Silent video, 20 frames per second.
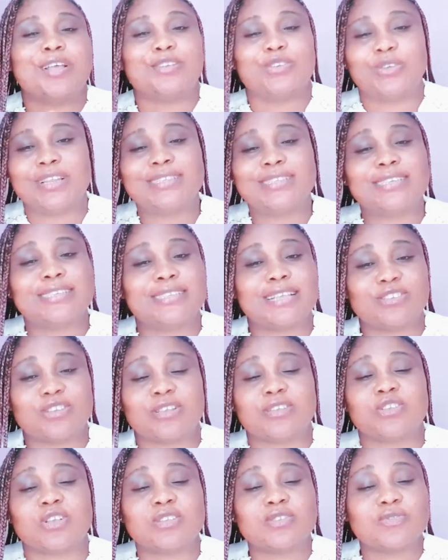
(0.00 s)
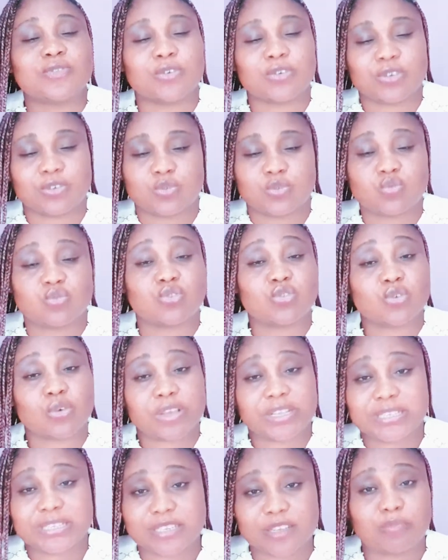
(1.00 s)
the only thing there just for you
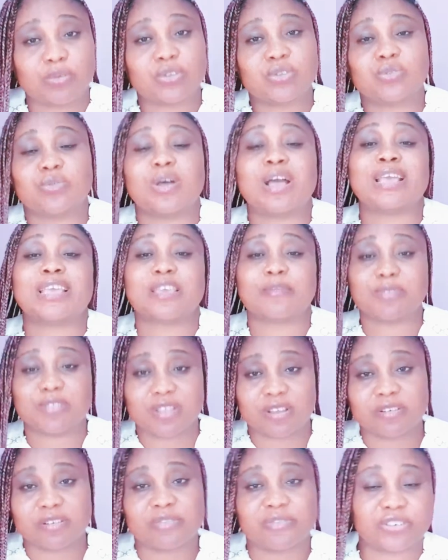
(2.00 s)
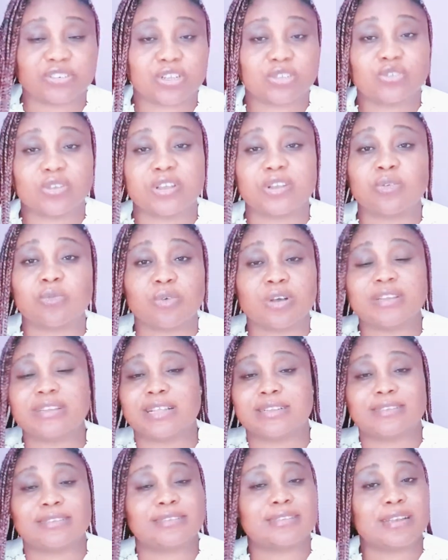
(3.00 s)
store it in a bottle and keep it in the refrigerator, any one
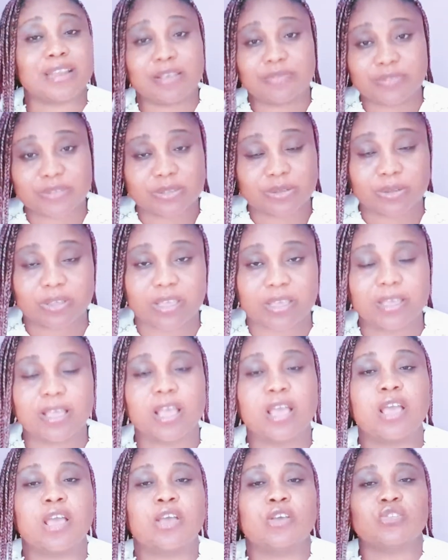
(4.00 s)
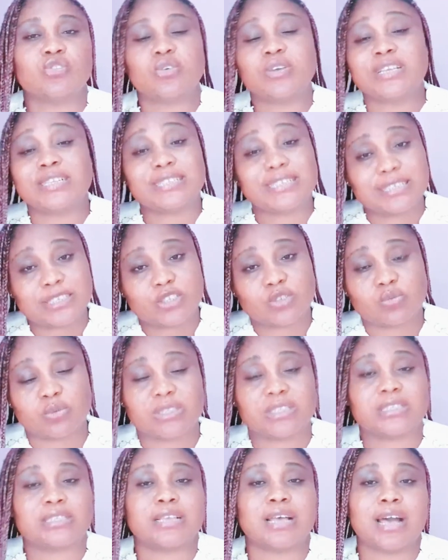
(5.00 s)
that is left. Okay, so it is
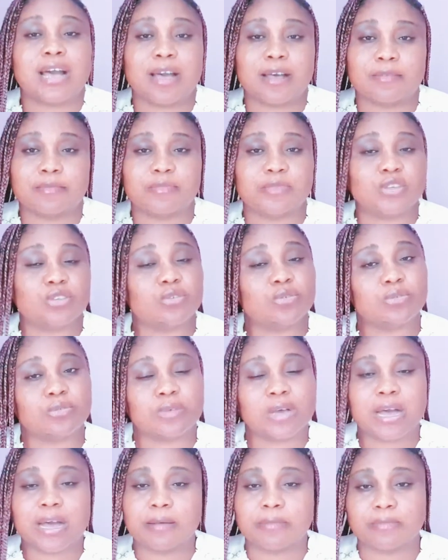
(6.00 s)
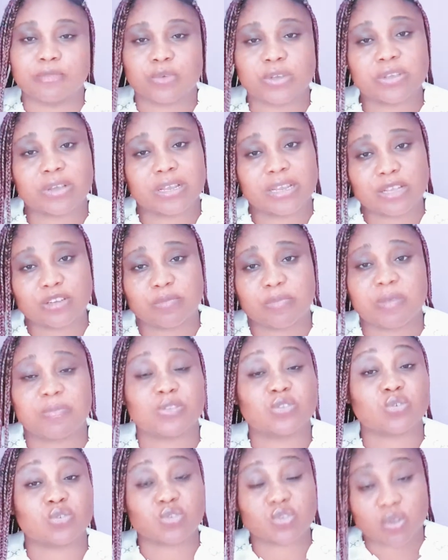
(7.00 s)
with when you allow the
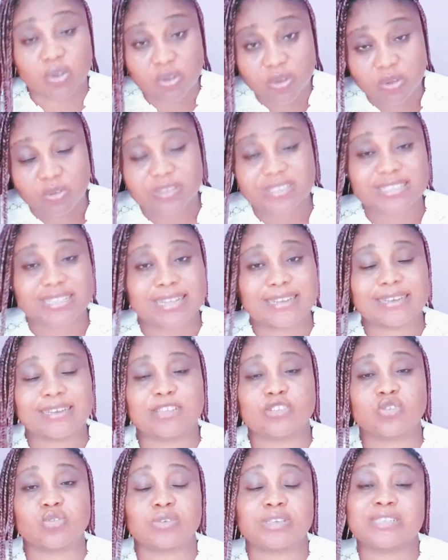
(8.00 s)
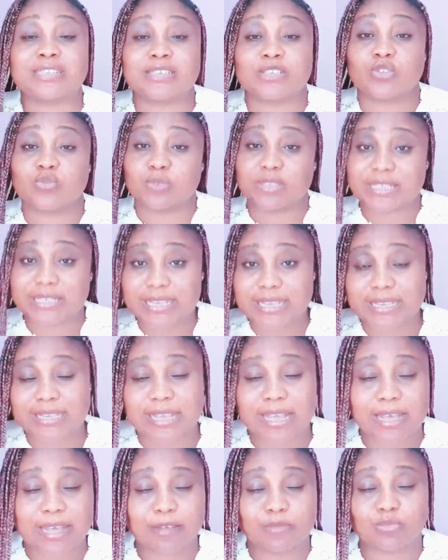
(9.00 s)
baby to suck constantly. So it is
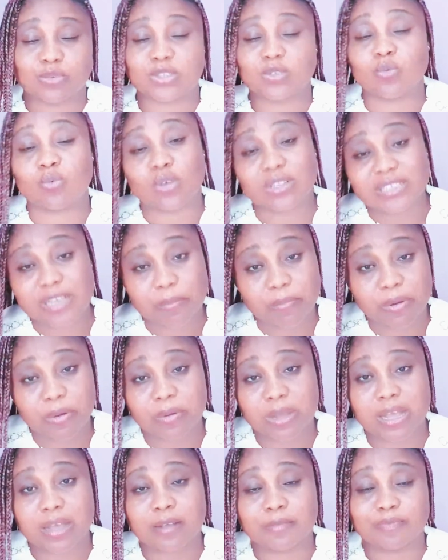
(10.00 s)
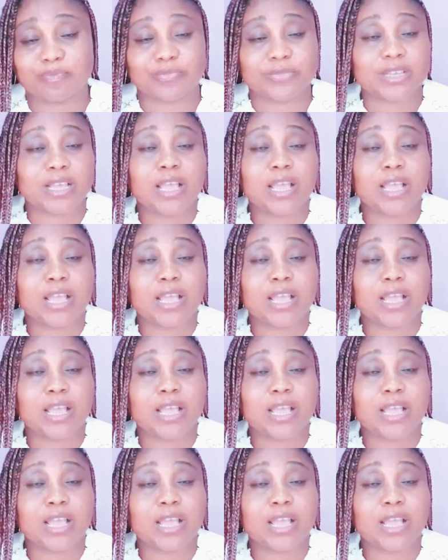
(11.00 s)
with water pump,